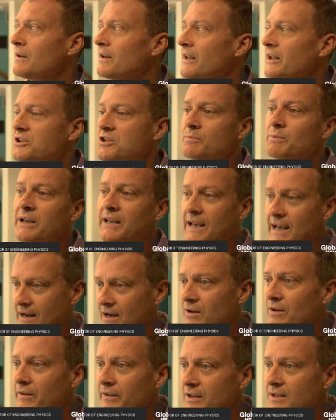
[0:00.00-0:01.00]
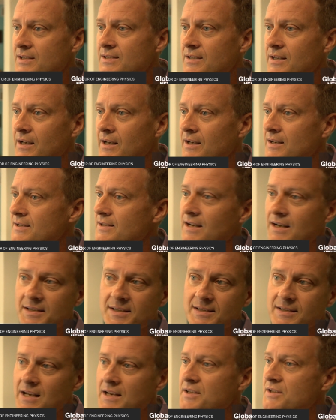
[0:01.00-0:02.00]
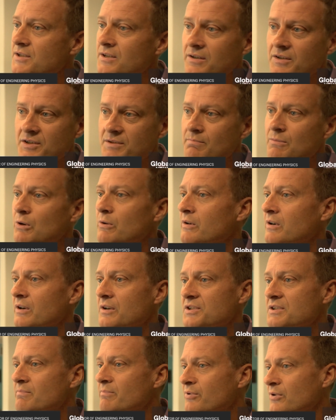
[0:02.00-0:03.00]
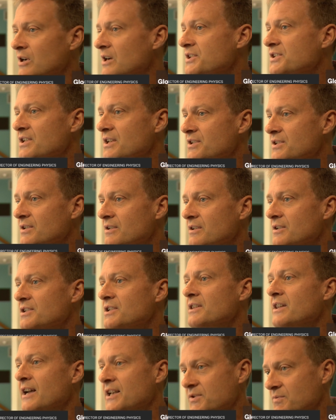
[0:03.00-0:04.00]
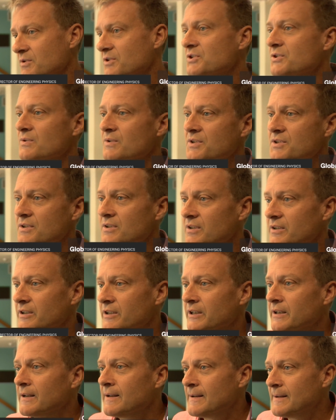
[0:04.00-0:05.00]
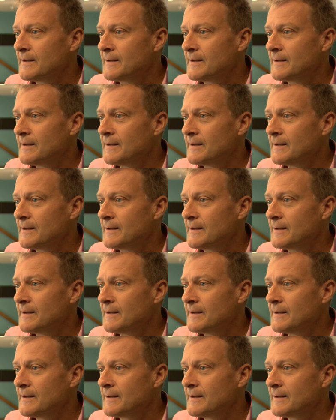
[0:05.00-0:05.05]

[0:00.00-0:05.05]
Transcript: electromechanical these days has sensors, motors, and processors, and that's what the students are learning.